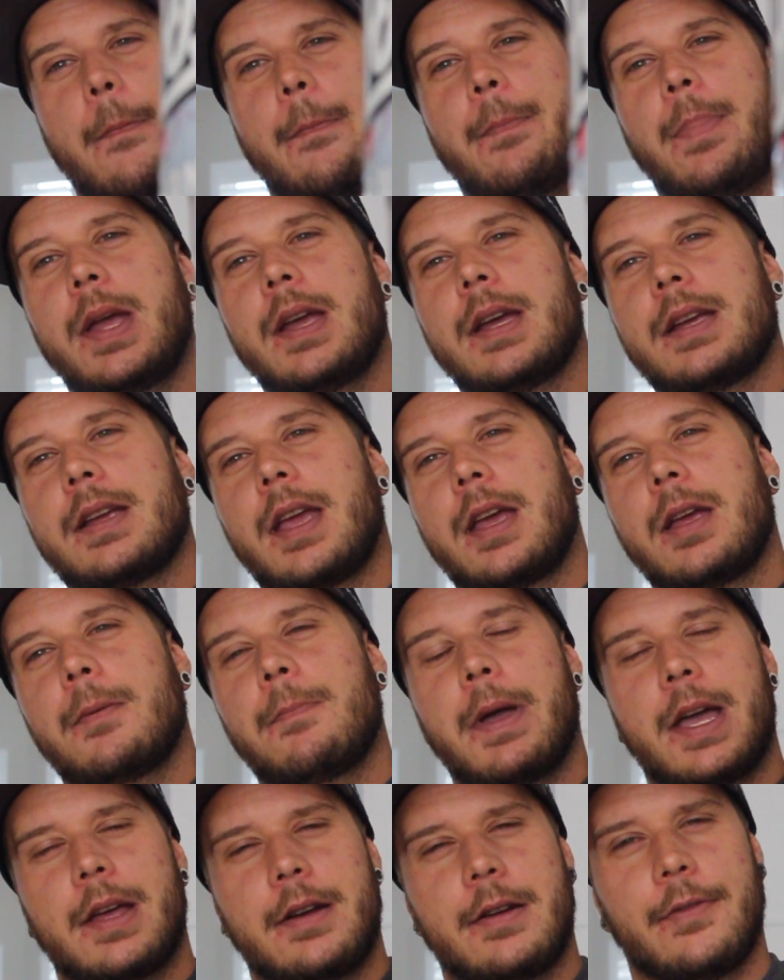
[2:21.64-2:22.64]
pancake
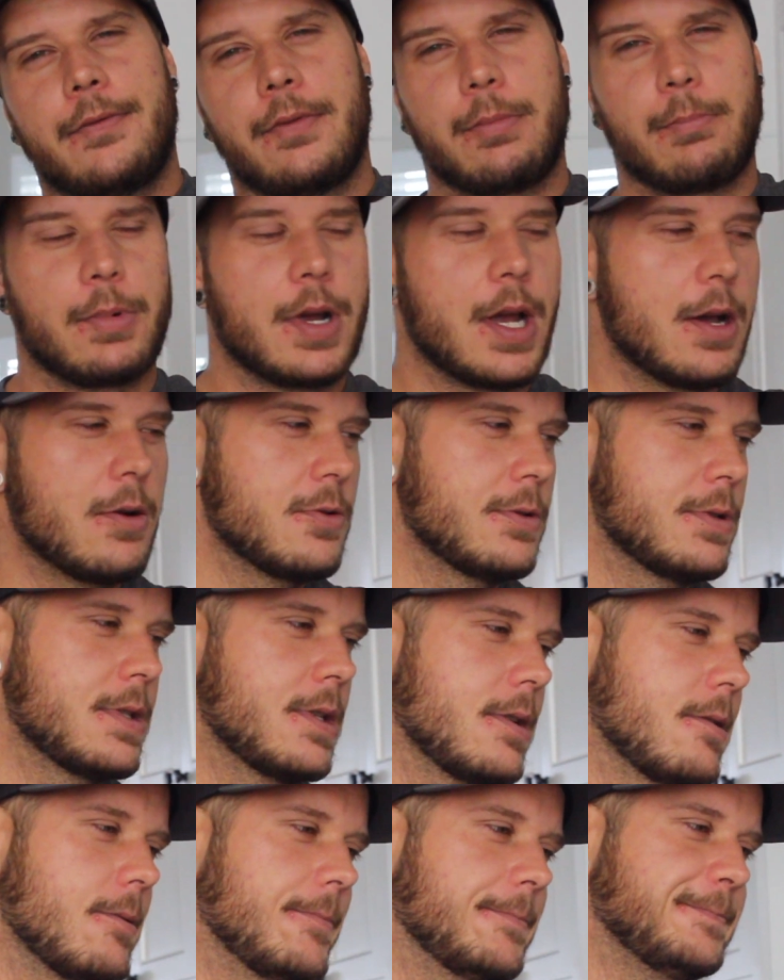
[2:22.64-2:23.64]
batter from
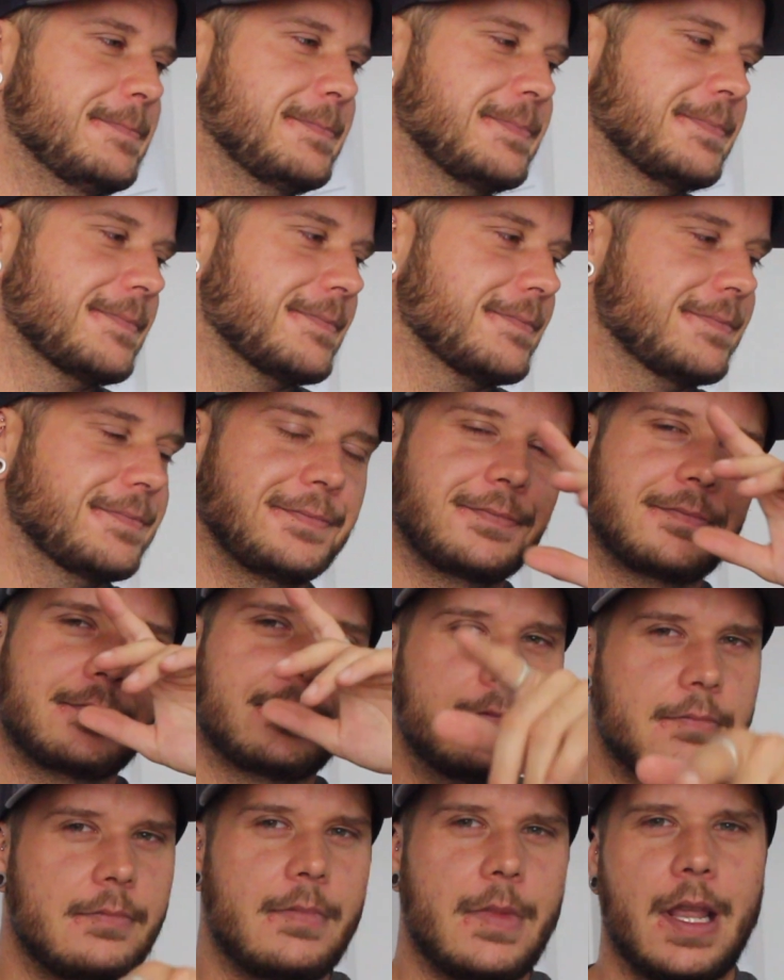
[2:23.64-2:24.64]
GHOST.
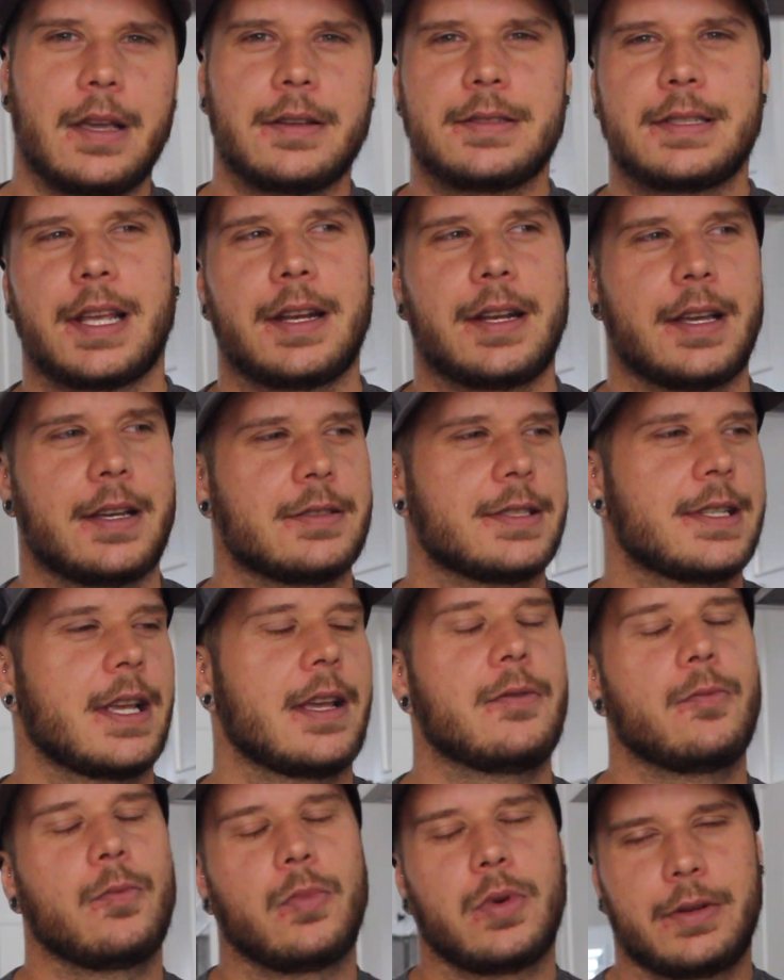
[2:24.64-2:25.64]
10 out of
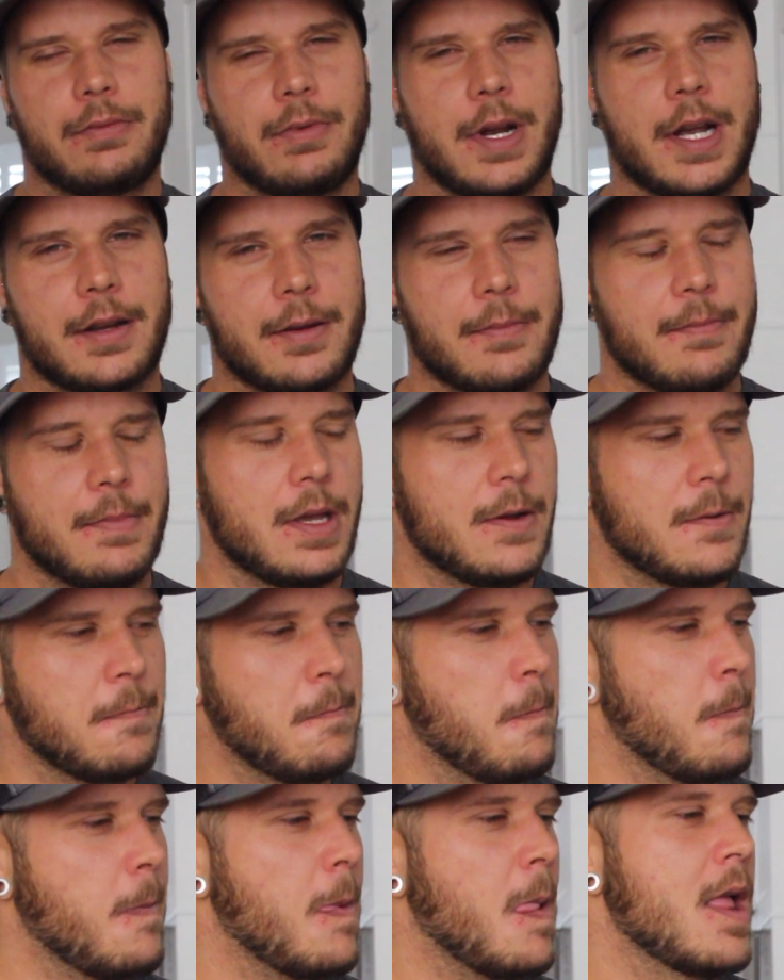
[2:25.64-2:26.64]
10 would recommend.
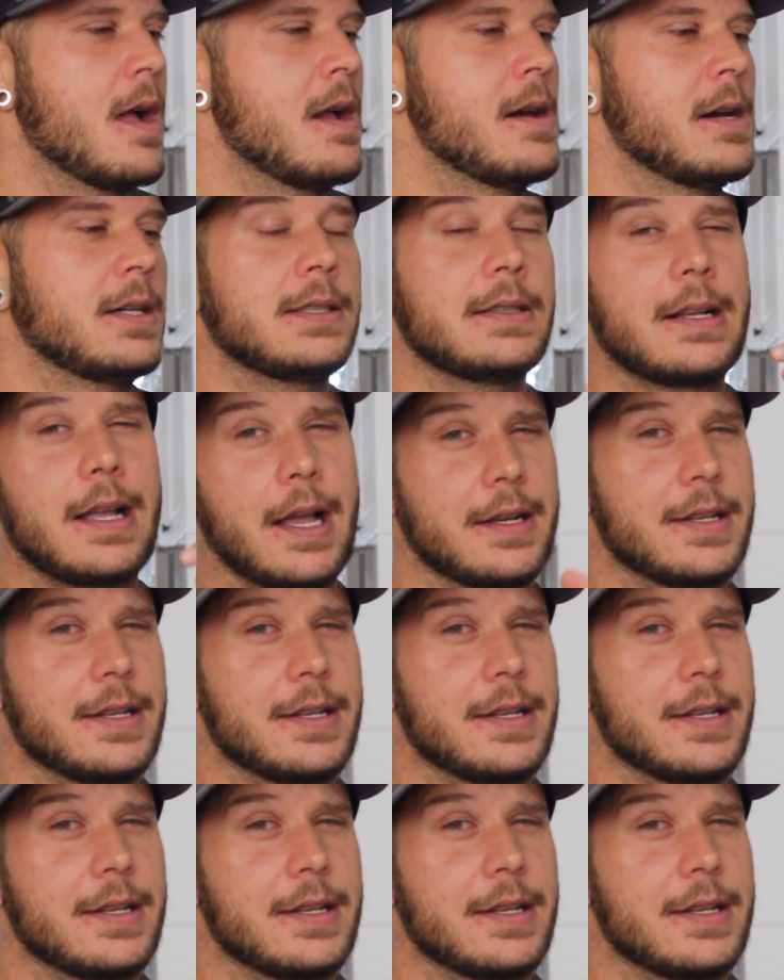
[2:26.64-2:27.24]
I